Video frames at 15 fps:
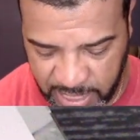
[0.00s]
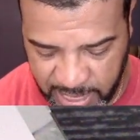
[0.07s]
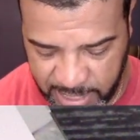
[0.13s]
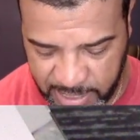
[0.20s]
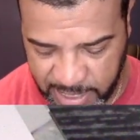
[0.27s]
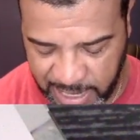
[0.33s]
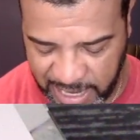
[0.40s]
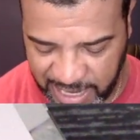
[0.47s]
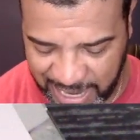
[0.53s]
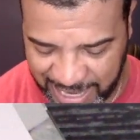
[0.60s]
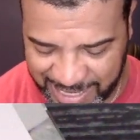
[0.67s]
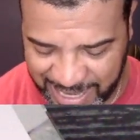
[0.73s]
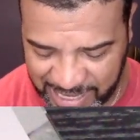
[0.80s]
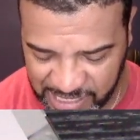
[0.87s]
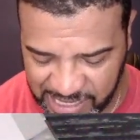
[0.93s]
at that.
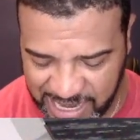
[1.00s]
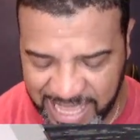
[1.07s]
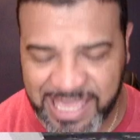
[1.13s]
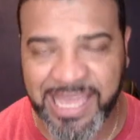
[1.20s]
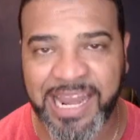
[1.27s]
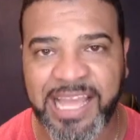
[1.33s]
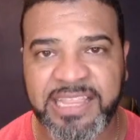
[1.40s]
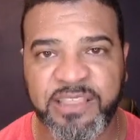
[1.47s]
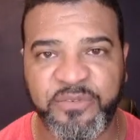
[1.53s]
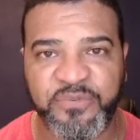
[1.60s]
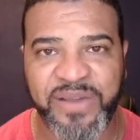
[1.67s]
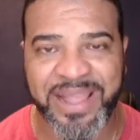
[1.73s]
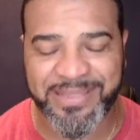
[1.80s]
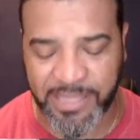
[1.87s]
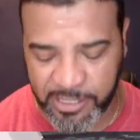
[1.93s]
I kind of like it. I like the
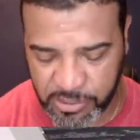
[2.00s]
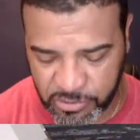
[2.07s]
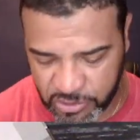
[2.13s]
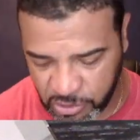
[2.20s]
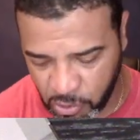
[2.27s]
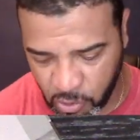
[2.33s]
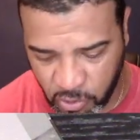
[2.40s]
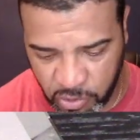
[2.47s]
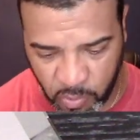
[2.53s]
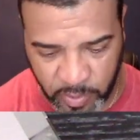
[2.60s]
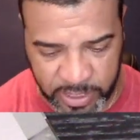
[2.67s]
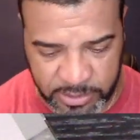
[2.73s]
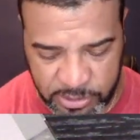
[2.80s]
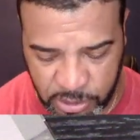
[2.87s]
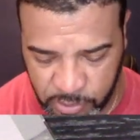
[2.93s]
fact that it doesn't go all the
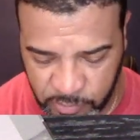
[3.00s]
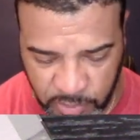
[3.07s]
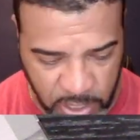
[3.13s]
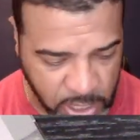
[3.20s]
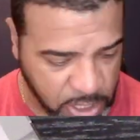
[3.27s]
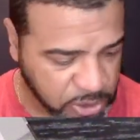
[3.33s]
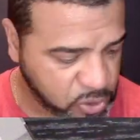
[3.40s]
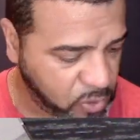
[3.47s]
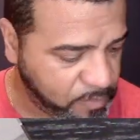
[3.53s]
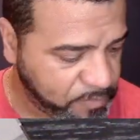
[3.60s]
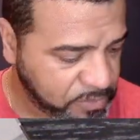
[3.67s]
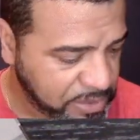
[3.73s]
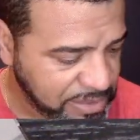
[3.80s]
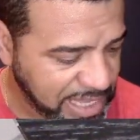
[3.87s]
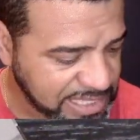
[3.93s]
way too.
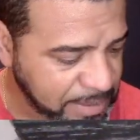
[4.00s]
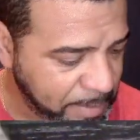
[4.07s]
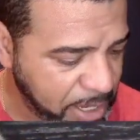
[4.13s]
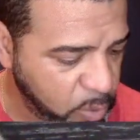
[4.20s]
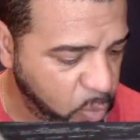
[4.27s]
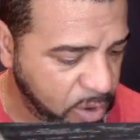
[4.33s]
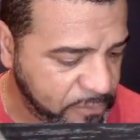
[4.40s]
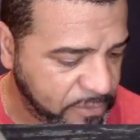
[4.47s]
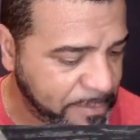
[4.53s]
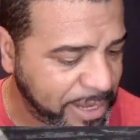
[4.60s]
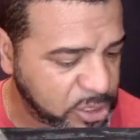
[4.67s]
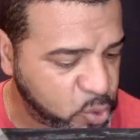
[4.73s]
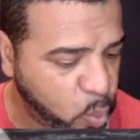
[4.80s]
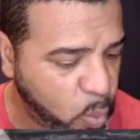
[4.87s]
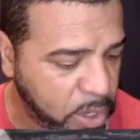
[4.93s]
So that's about worth
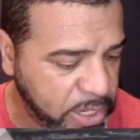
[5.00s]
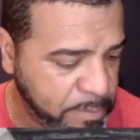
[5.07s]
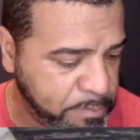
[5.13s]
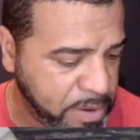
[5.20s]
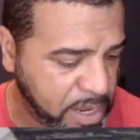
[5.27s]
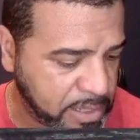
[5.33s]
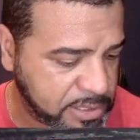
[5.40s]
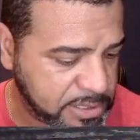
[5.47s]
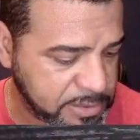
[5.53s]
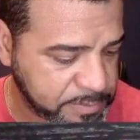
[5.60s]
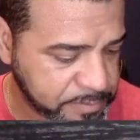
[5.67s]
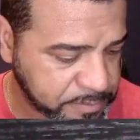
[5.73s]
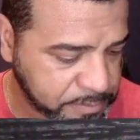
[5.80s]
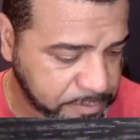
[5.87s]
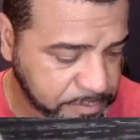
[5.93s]
about 20 bucks.